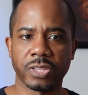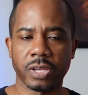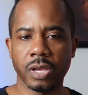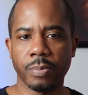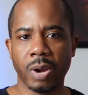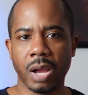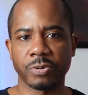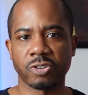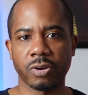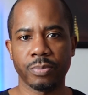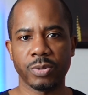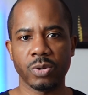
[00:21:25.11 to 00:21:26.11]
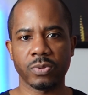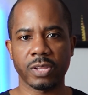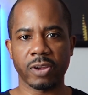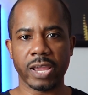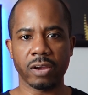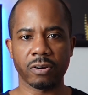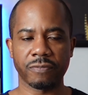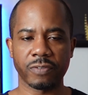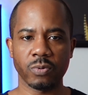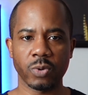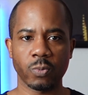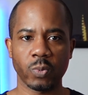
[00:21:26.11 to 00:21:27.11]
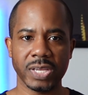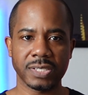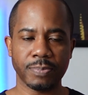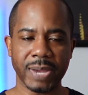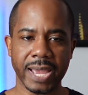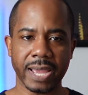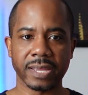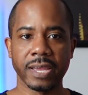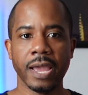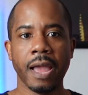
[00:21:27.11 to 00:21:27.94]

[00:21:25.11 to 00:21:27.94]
the hip hop tribute that aired a few weeks back.